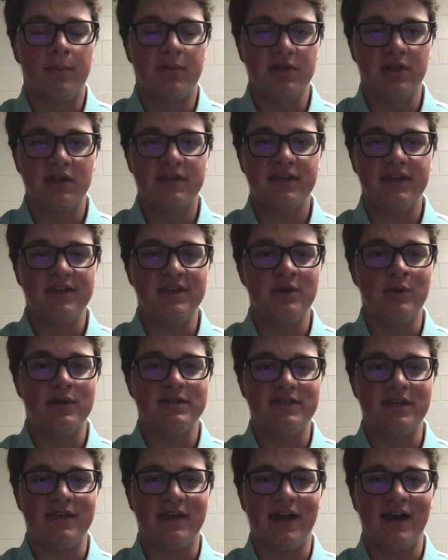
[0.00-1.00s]
But looking at
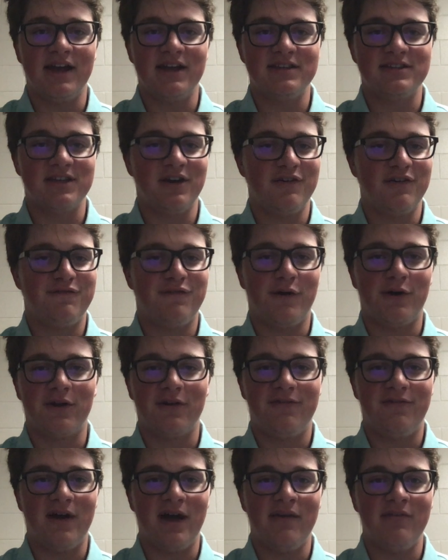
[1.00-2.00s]
USC, guys,
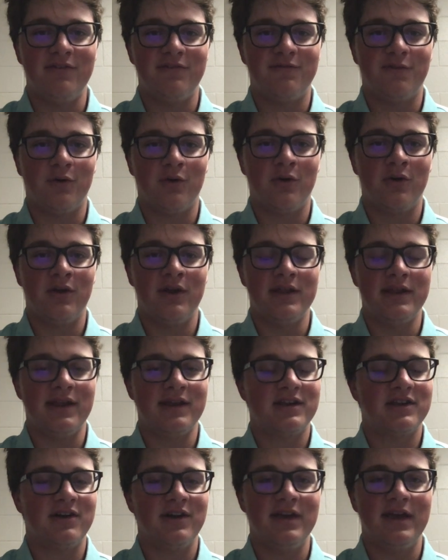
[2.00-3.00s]
fall to 5-4,
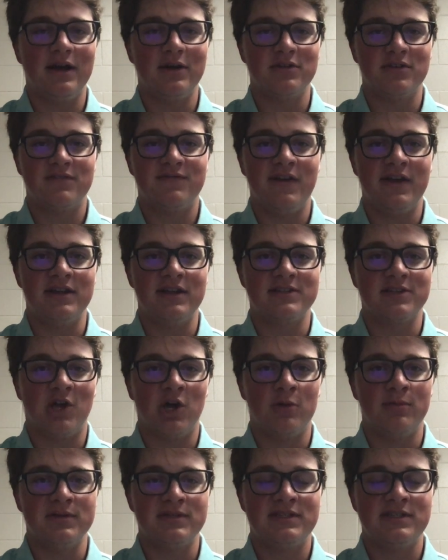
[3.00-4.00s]
and Clay Helton's fate is
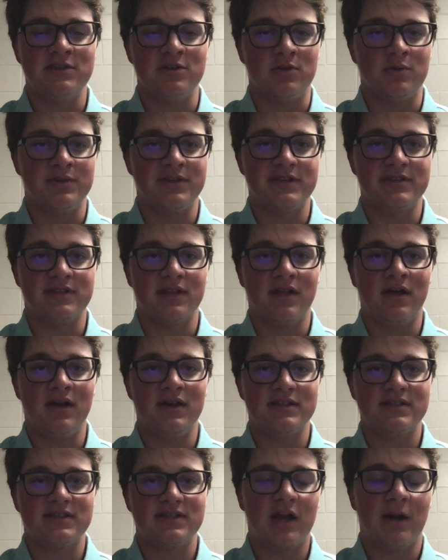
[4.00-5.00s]
all but sealed with this
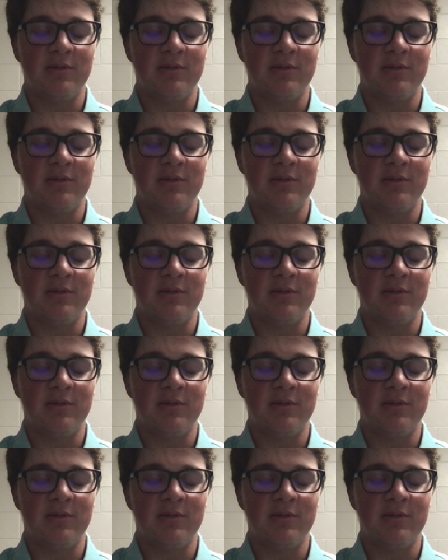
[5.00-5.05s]
loss.